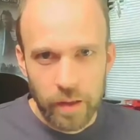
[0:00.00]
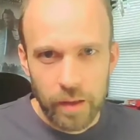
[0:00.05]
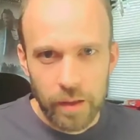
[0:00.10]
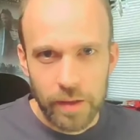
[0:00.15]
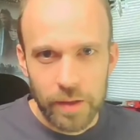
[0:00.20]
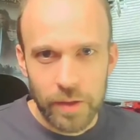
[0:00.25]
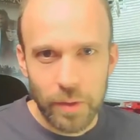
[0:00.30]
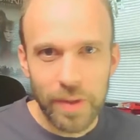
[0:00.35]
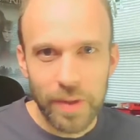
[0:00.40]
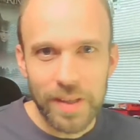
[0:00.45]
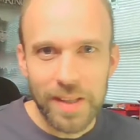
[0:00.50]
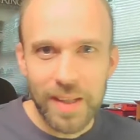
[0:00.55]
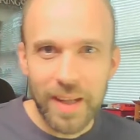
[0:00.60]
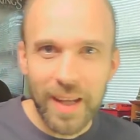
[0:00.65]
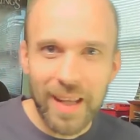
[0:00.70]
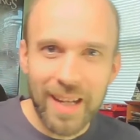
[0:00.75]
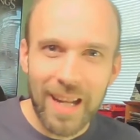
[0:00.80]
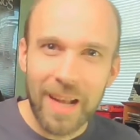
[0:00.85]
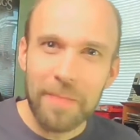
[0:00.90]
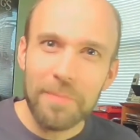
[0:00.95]
So once
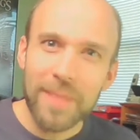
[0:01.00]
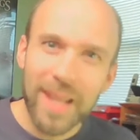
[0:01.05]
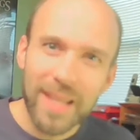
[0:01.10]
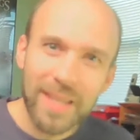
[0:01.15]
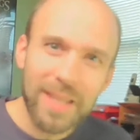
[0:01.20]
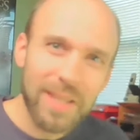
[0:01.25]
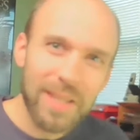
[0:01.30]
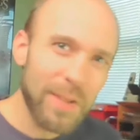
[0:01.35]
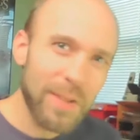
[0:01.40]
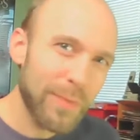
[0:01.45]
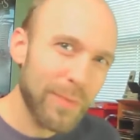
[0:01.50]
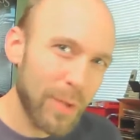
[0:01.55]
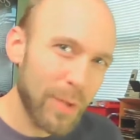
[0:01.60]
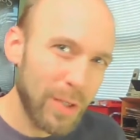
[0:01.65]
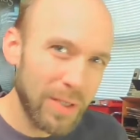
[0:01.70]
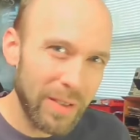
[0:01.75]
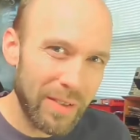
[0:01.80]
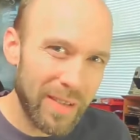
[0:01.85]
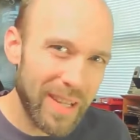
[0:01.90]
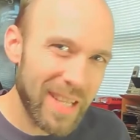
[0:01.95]
again, I'm Nate. This is
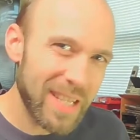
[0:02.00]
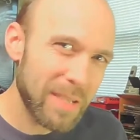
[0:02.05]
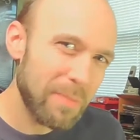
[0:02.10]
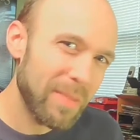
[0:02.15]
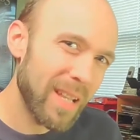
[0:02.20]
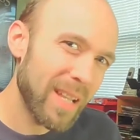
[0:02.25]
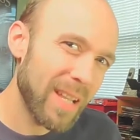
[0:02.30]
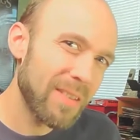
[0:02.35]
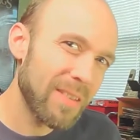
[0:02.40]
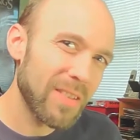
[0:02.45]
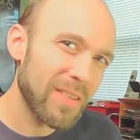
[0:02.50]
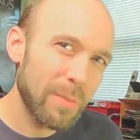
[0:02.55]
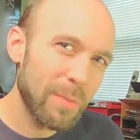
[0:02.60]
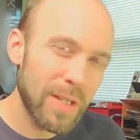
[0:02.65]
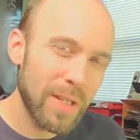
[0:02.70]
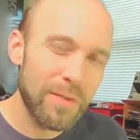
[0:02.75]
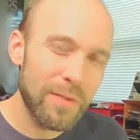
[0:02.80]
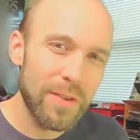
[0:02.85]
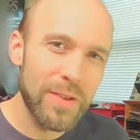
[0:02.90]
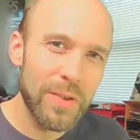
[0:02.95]
Photo Learningism. Thank you so
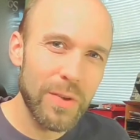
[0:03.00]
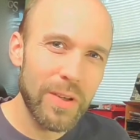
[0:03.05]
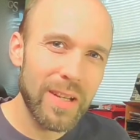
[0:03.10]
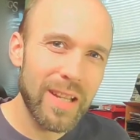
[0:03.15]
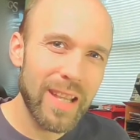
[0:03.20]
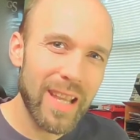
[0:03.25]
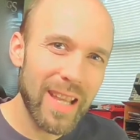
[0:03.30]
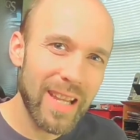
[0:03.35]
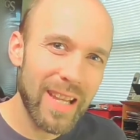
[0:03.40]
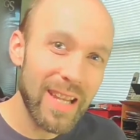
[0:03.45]
much for joining in.